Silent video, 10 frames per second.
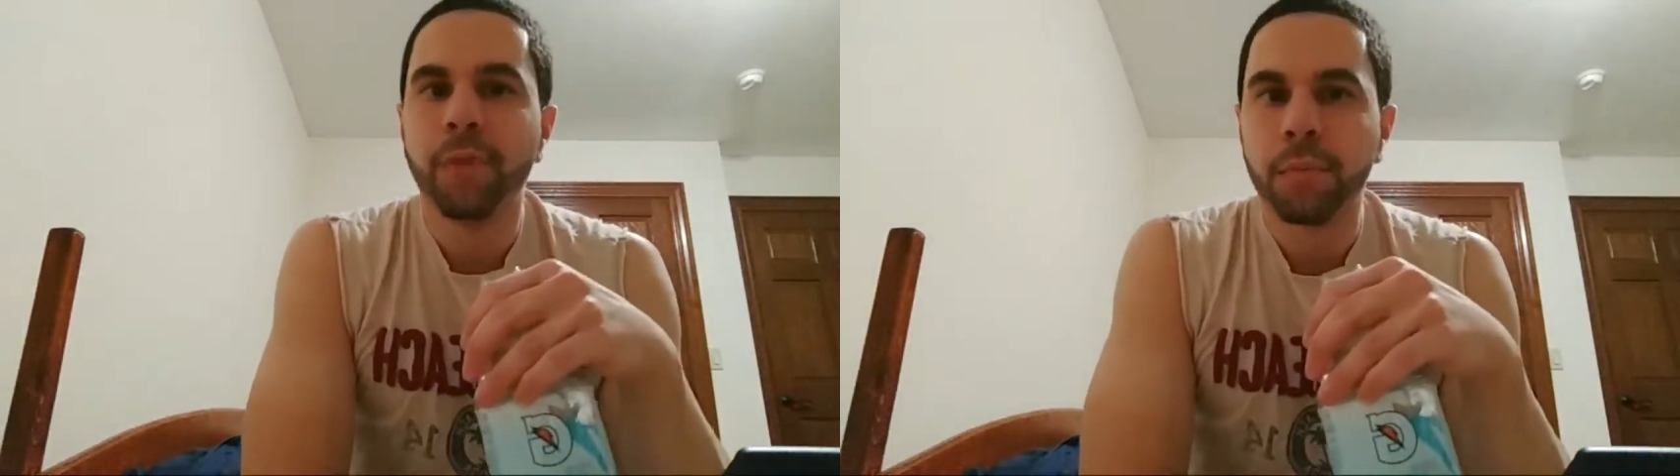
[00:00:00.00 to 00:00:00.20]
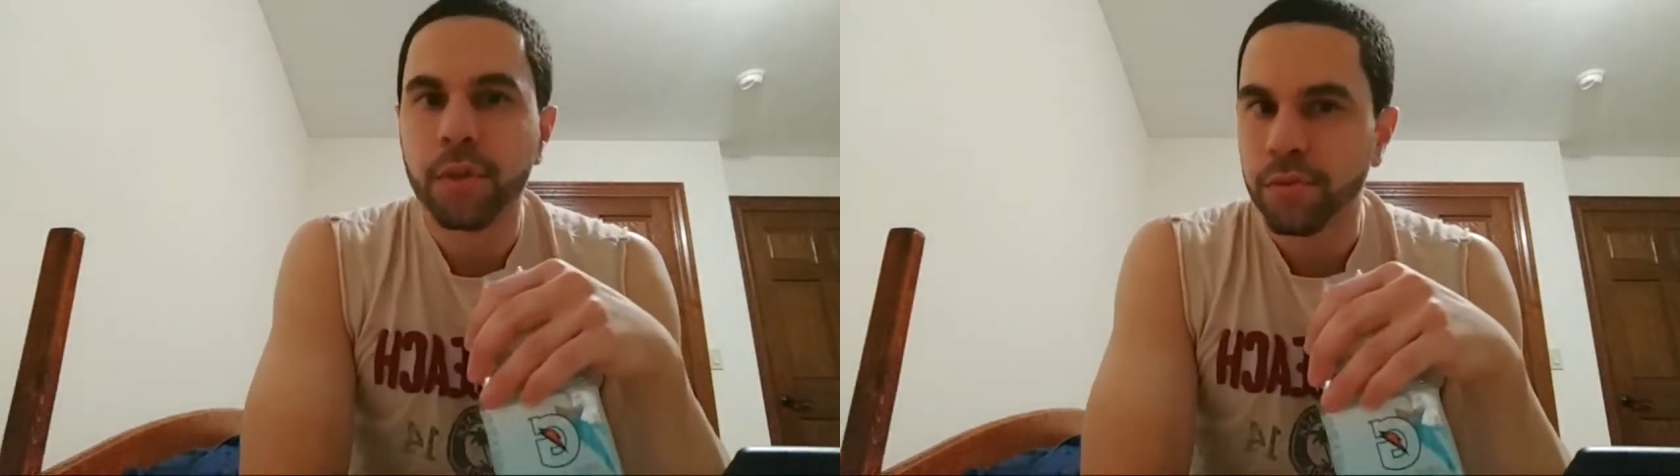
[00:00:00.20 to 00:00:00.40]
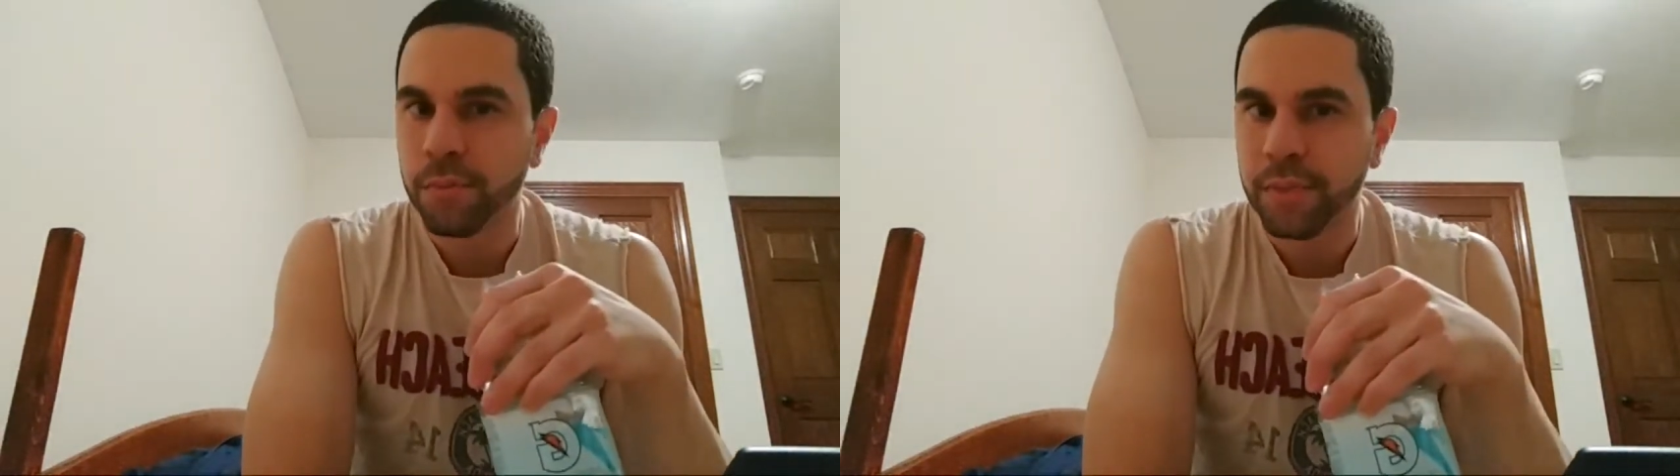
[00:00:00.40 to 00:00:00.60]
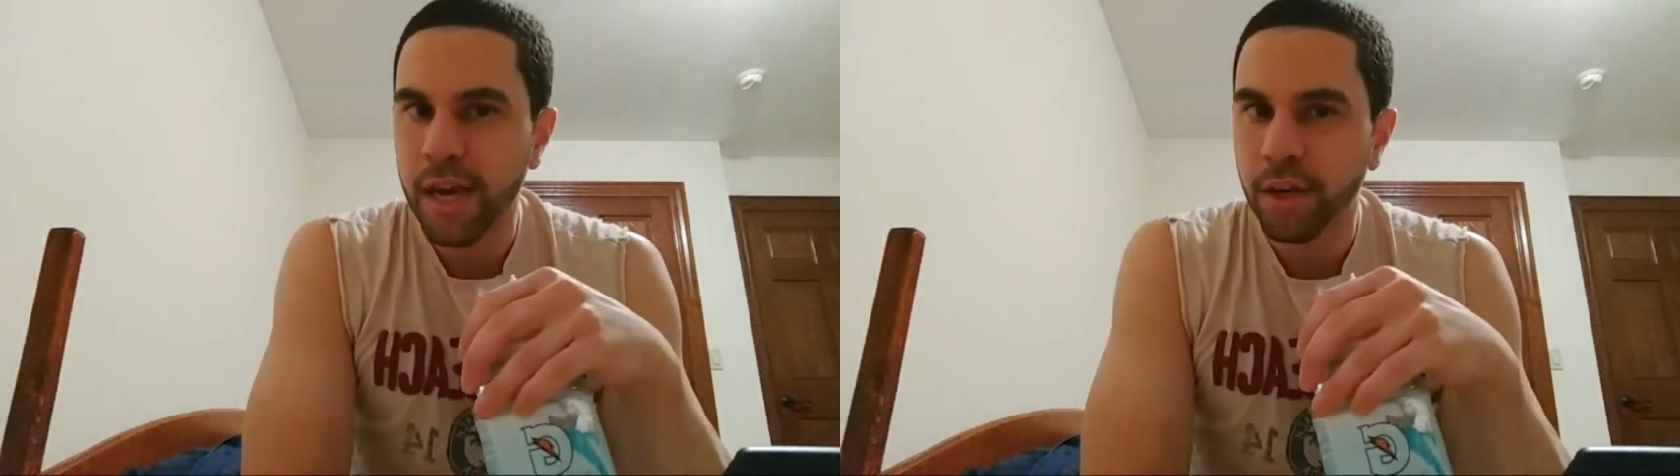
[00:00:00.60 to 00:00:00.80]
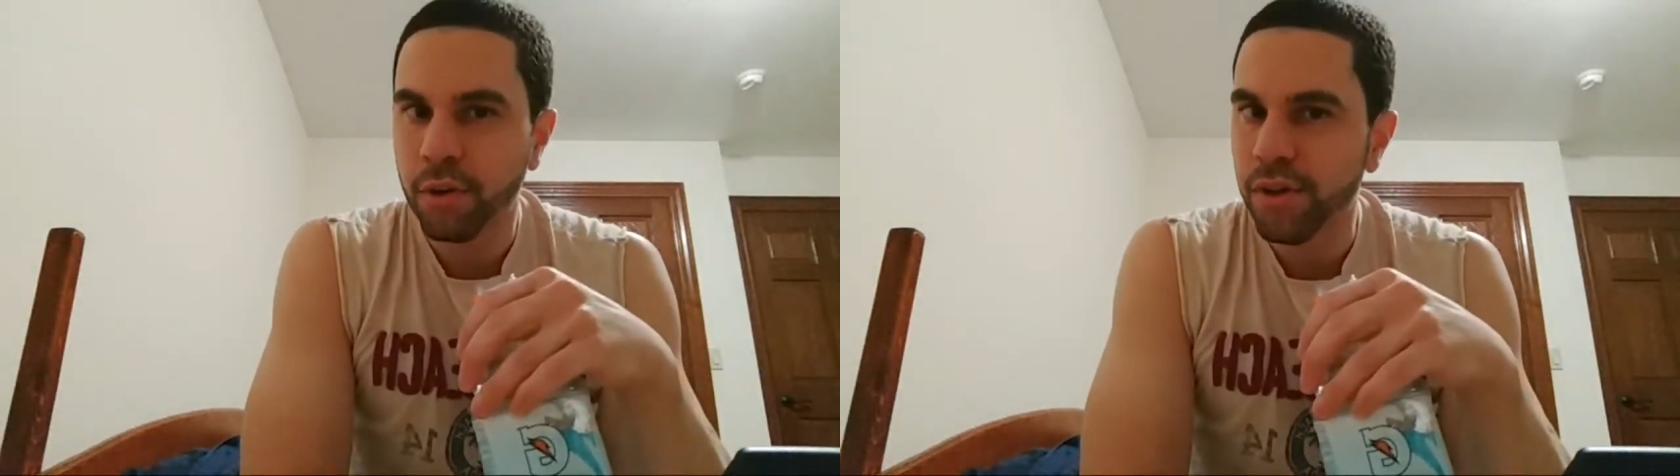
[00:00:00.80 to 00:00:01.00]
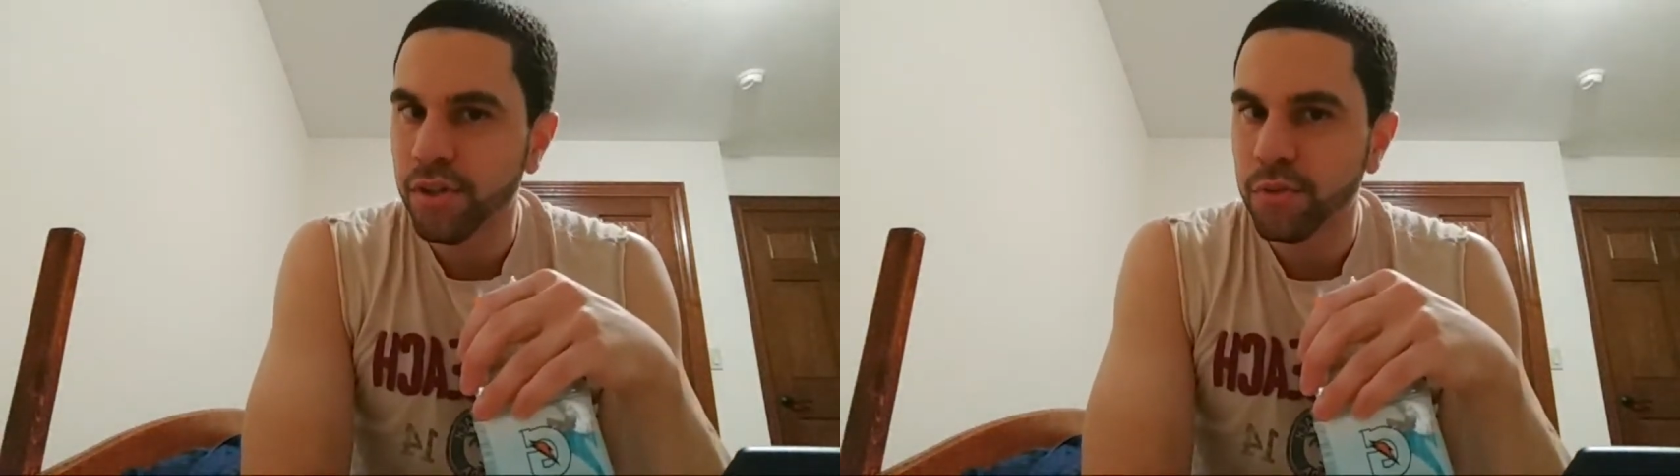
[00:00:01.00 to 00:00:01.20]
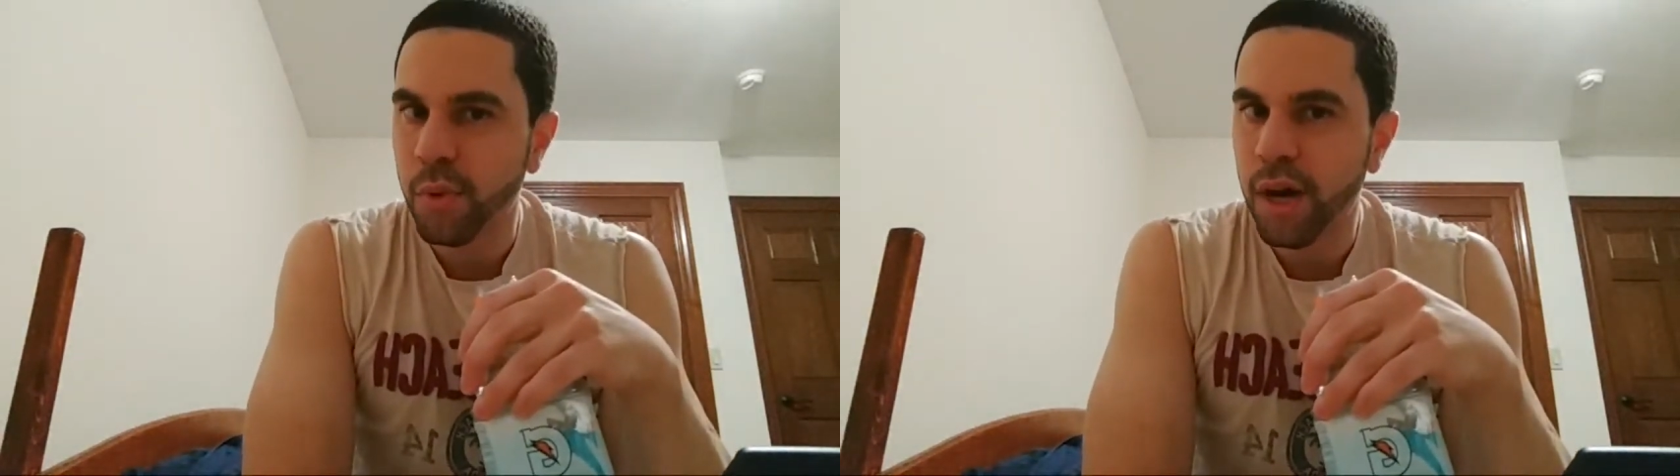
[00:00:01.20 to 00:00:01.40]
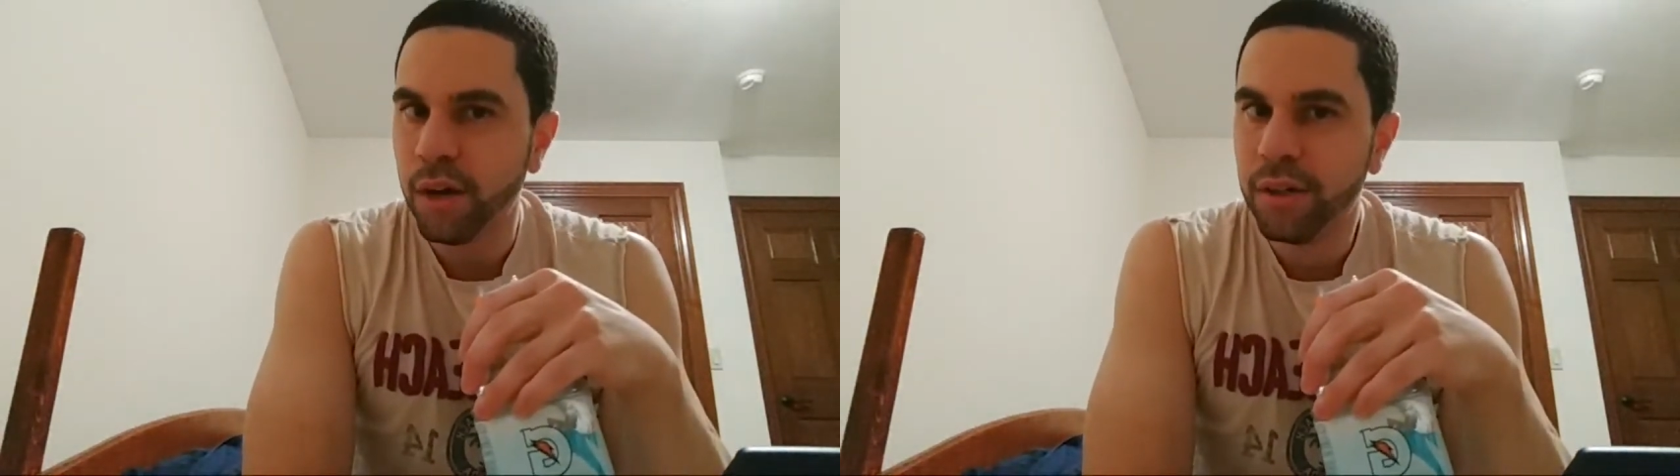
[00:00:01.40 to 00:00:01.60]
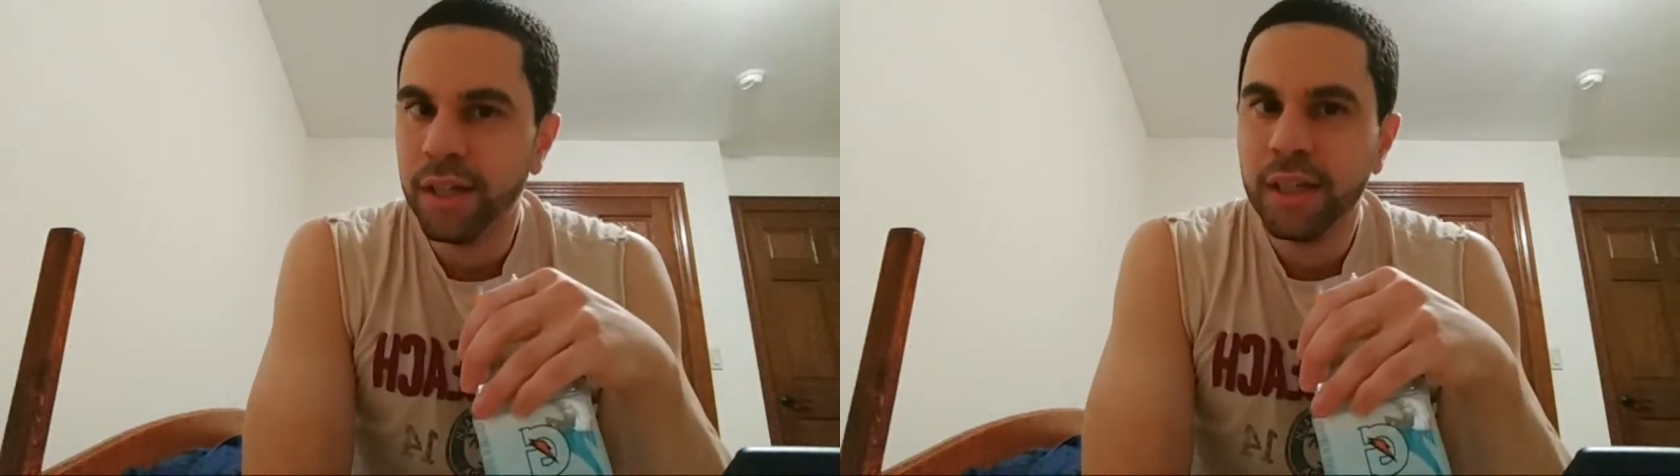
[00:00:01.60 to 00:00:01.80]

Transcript: form those categories as well.